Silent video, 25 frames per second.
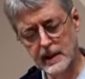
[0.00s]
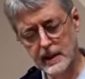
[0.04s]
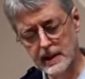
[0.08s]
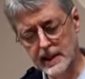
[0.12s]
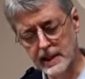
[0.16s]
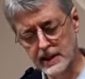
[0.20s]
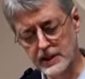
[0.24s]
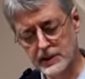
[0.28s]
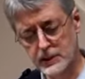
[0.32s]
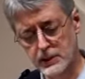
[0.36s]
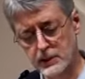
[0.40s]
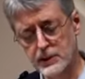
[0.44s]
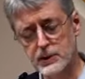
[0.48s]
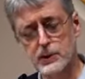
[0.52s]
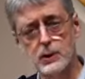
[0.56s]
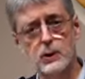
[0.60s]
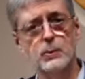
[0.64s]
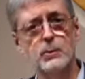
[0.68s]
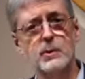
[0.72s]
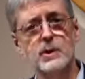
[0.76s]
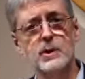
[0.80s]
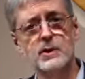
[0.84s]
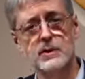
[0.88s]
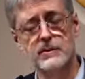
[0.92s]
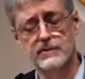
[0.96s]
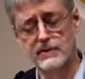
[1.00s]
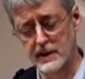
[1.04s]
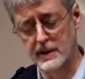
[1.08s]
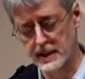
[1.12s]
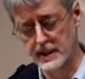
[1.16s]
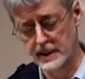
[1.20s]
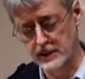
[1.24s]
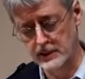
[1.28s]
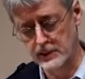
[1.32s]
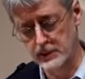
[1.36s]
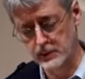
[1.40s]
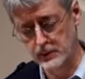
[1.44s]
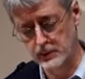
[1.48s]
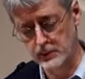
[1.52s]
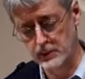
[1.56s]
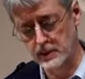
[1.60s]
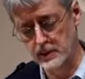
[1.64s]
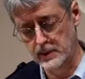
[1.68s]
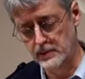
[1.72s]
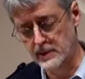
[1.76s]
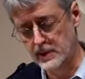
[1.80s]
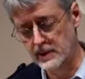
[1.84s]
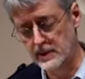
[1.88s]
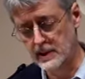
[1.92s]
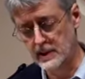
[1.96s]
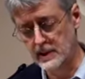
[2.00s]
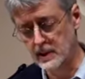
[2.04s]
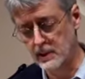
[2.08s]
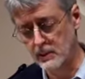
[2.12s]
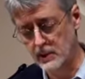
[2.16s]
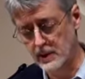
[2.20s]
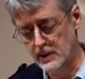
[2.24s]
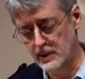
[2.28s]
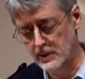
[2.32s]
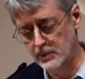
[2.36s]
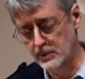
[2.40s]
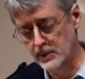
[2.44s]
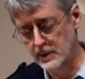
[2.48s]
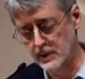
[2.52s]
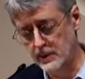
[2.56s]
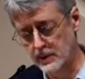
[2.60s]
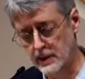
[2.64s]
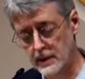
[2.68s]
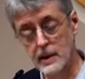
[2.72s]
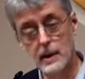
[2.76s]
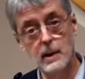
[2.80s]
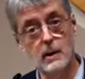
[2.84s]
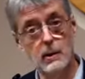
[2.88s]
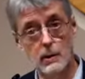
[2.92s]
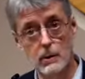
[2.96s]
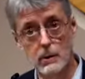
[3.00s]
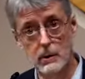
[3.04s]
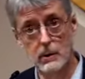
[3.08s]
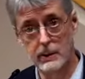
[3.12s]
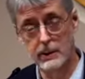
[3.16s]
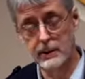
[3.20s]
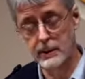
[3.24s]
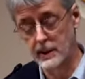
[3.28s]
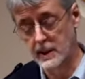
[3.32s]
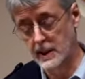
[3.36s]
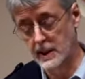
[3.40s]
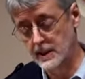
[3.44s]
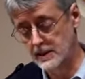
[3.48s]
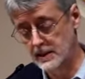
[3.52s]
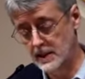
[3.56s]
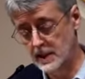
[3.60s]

An answer so mystifying to them that they go on to build the Earth